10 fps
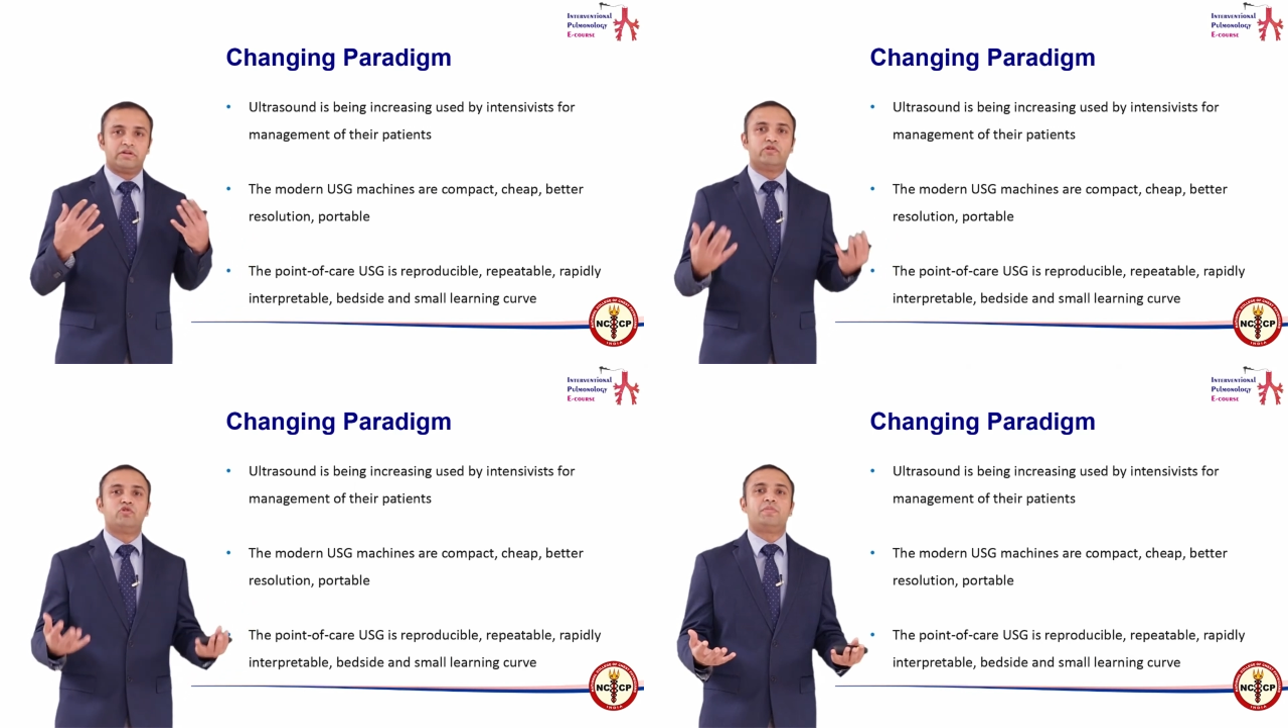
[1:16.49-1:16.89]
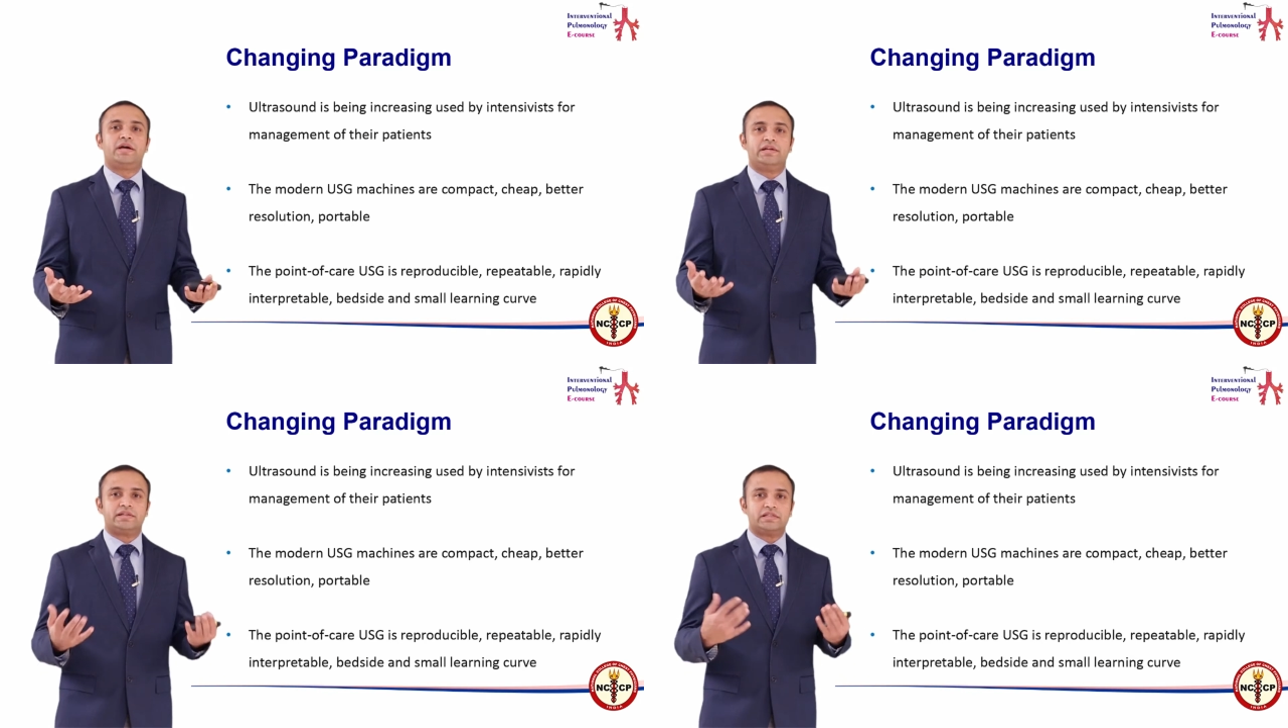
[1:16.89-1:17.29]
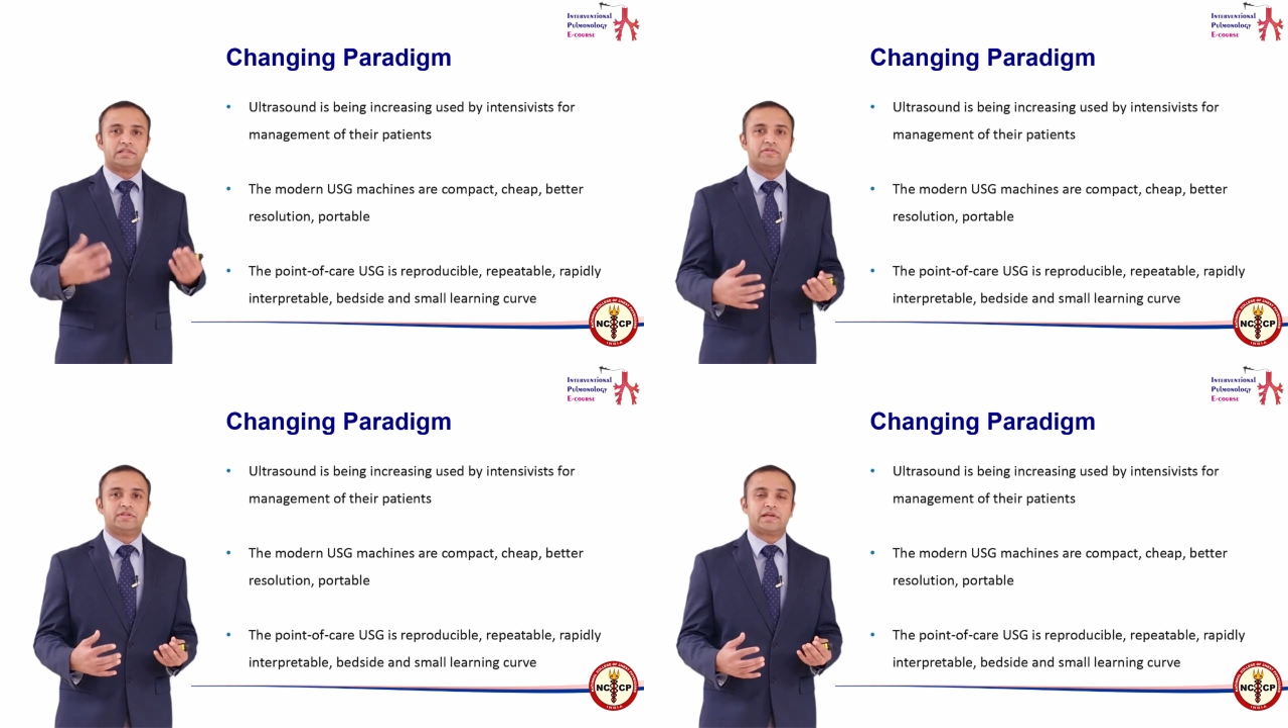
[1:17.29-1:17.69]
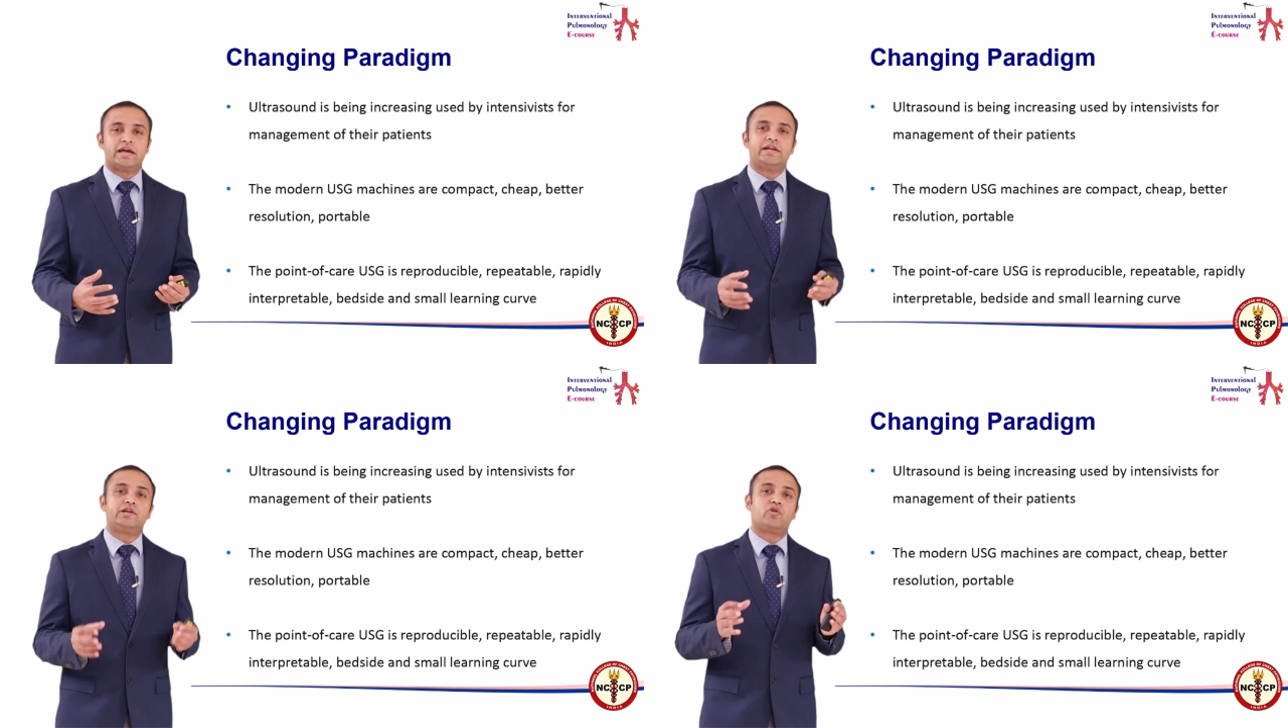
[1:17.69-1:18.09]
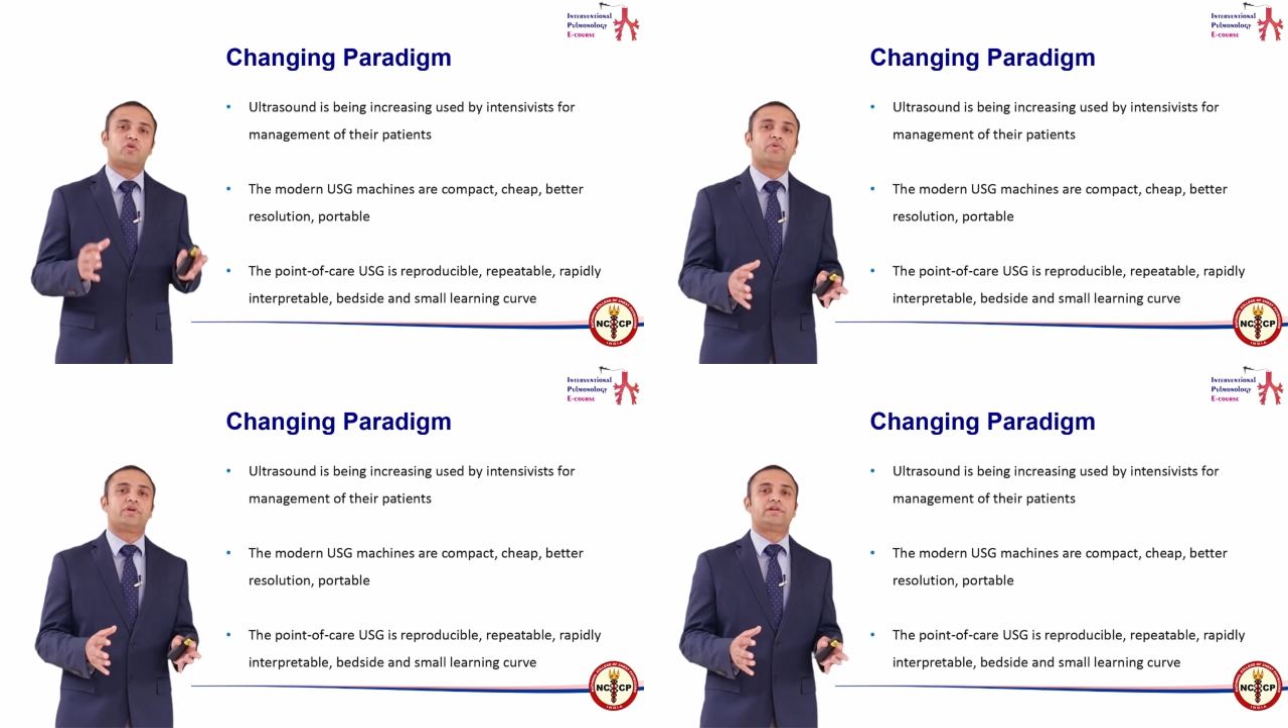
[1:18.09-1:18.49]
reviewed by the intensivist and
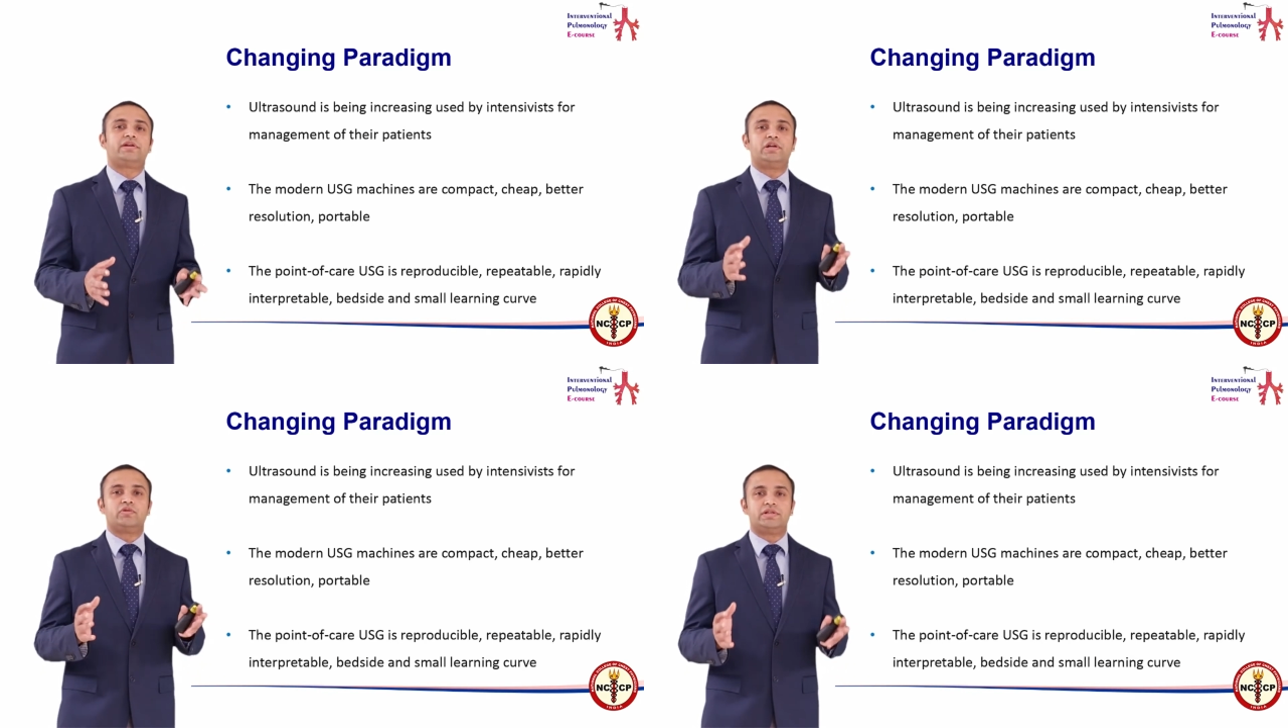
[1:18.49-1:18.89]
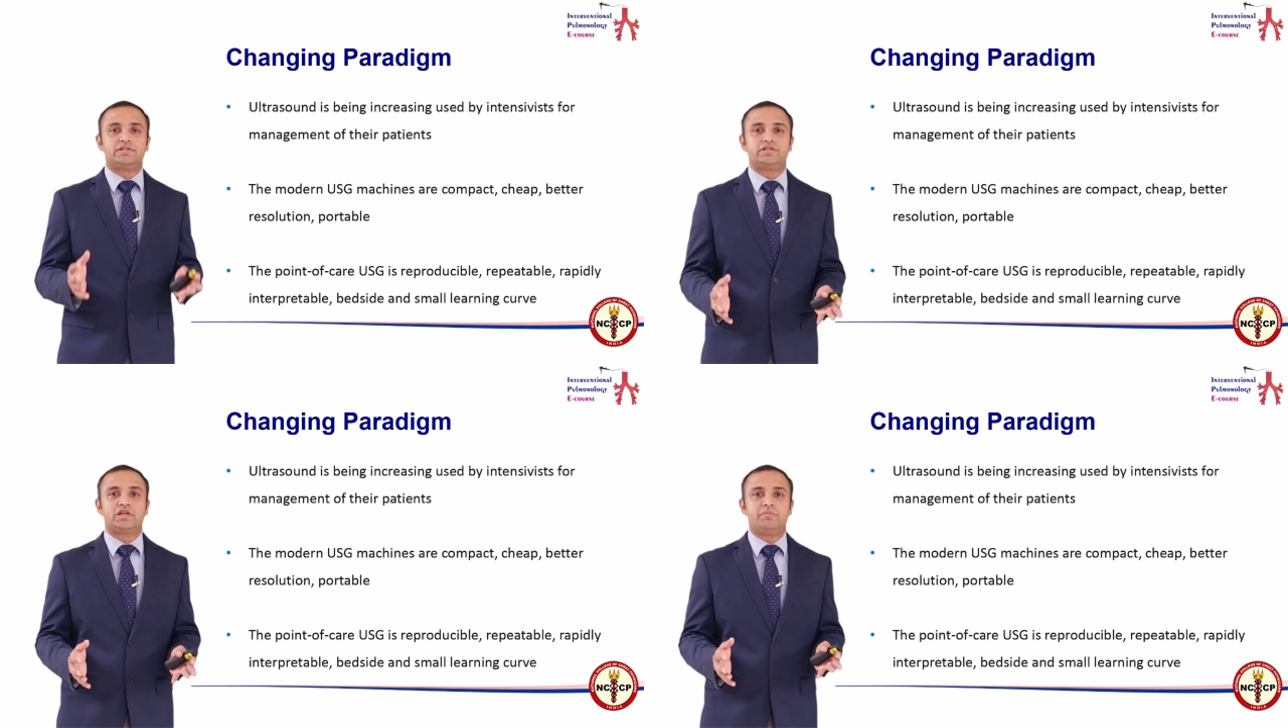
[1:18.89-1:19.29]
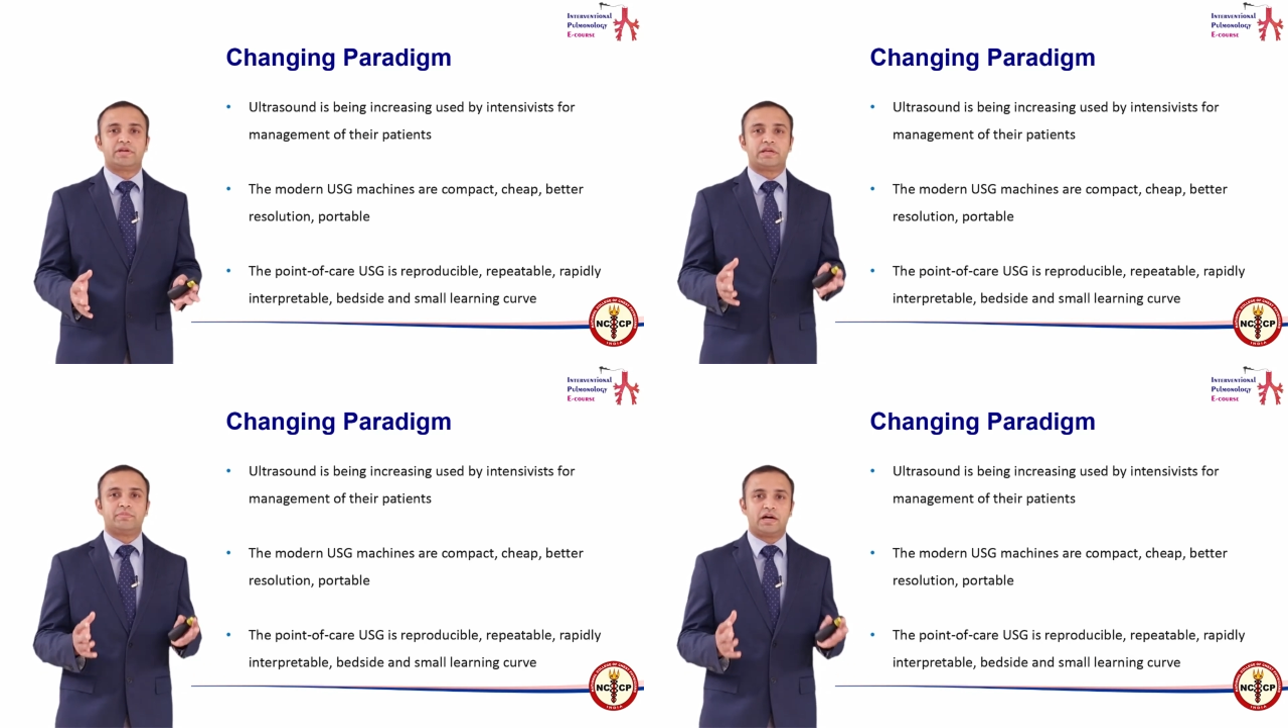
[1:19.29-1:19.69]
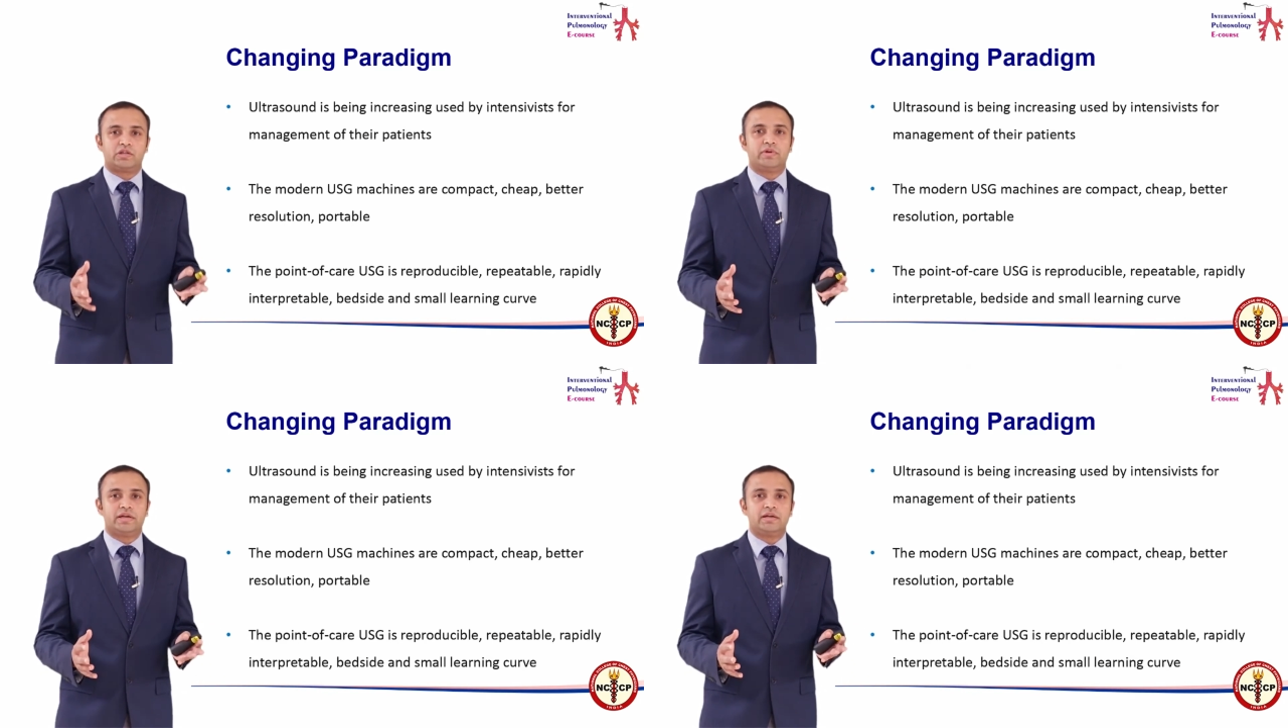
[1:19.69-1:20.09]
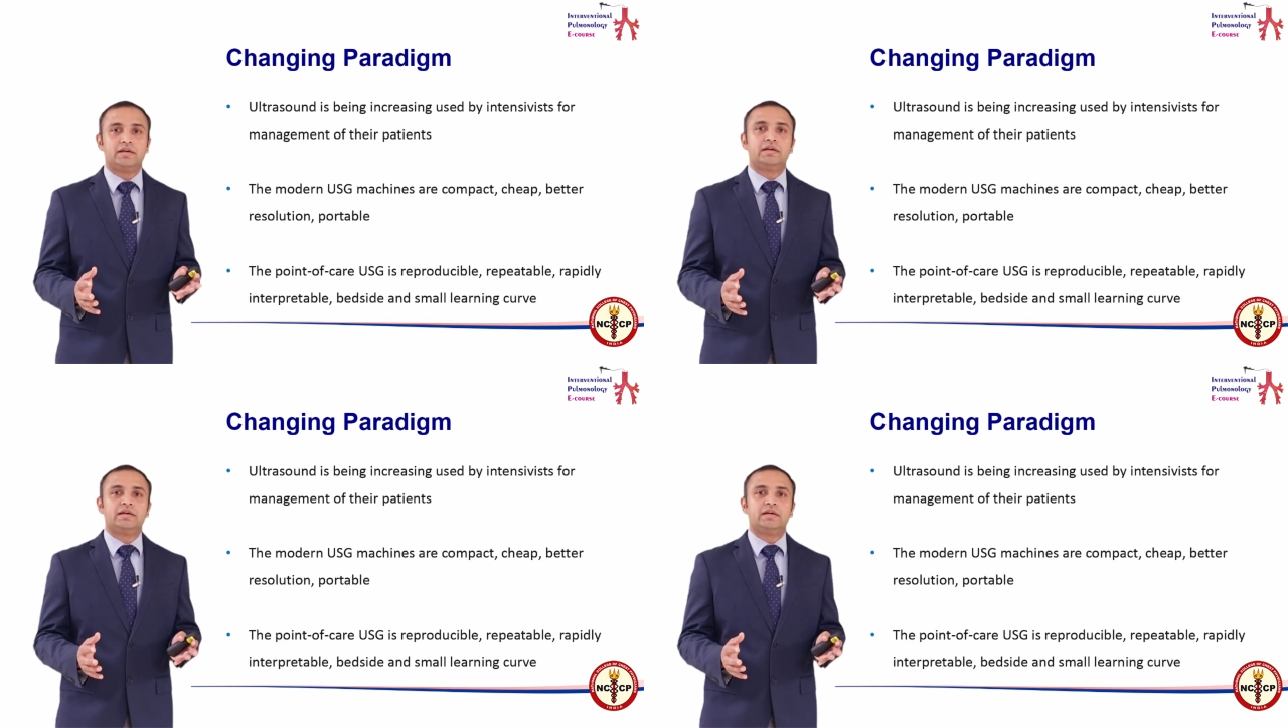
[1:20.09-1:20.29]
incorporated into a decision making pathway.